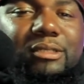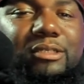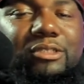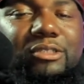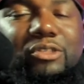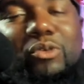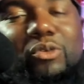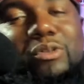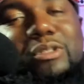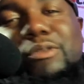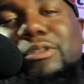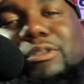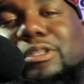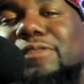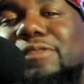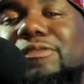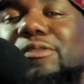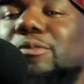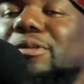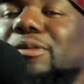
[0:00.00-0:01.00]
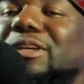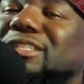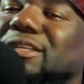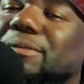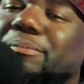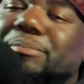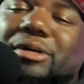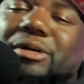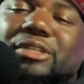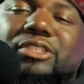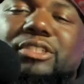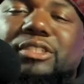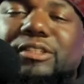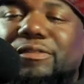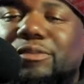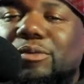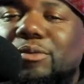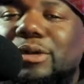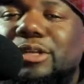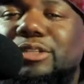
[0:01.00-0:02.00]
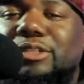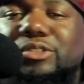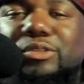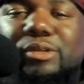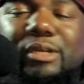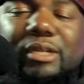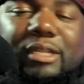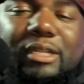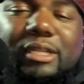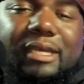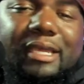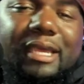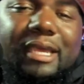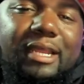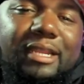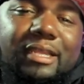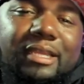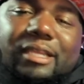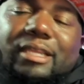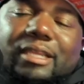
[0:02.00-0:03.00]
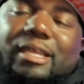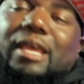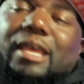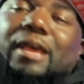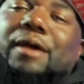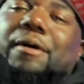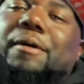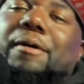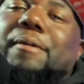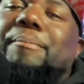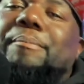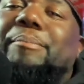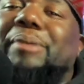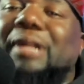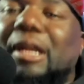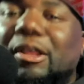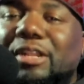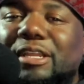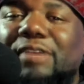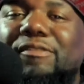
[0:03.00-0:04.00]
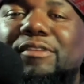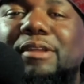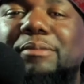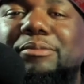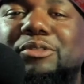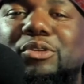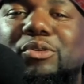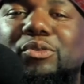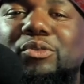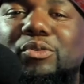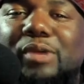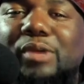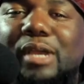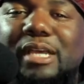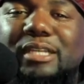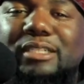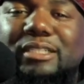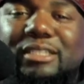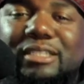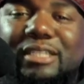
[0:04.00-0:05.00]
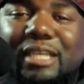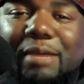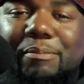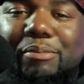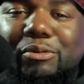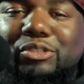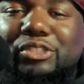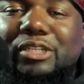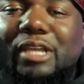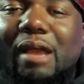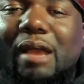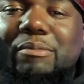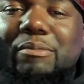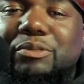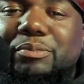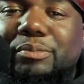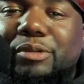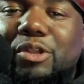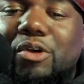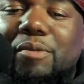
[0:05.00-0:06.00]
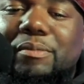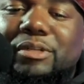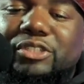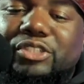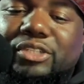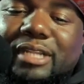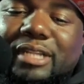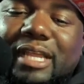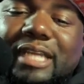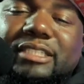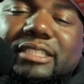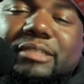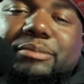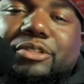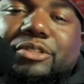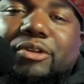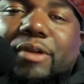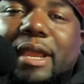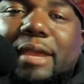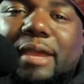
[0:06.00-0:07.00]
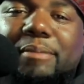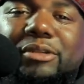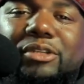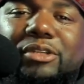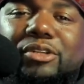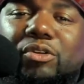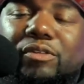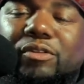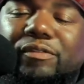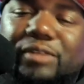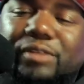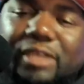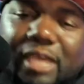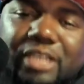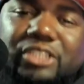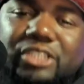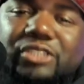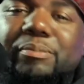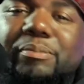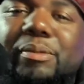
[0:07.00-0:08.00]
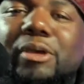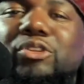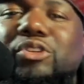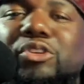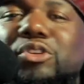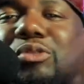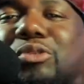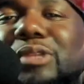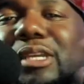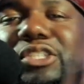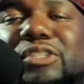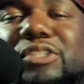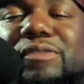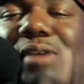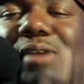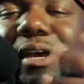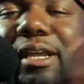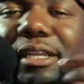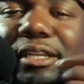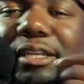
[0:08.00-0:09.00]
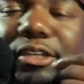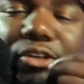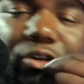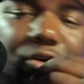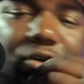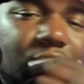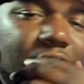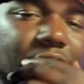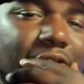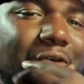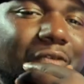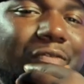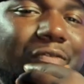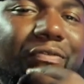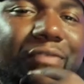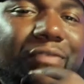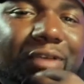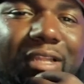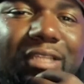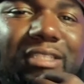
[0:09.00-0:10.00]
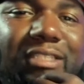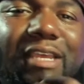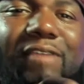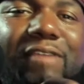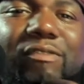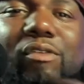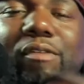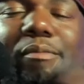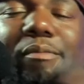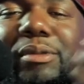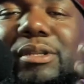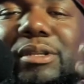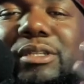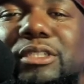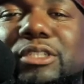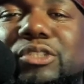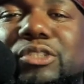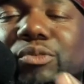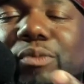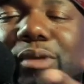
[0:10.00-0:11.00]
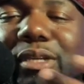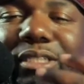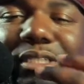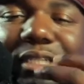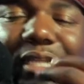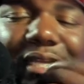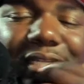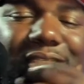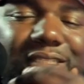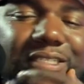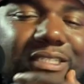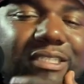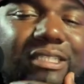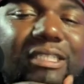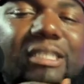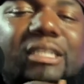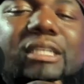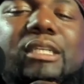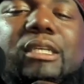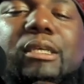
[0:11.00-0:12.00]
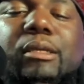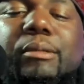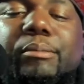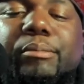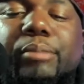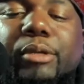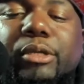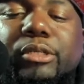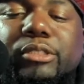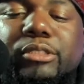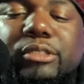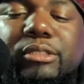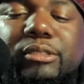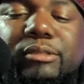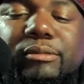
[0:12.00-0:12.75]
So it's a bunch of different ways you could look at it. But I'll leave it up to you guys to decide. Post your comments below. Make sure you like, subscribe, hit the notification bell. Do you think she violated girl code? Fellas, have you ever been in a situation like this? Peace.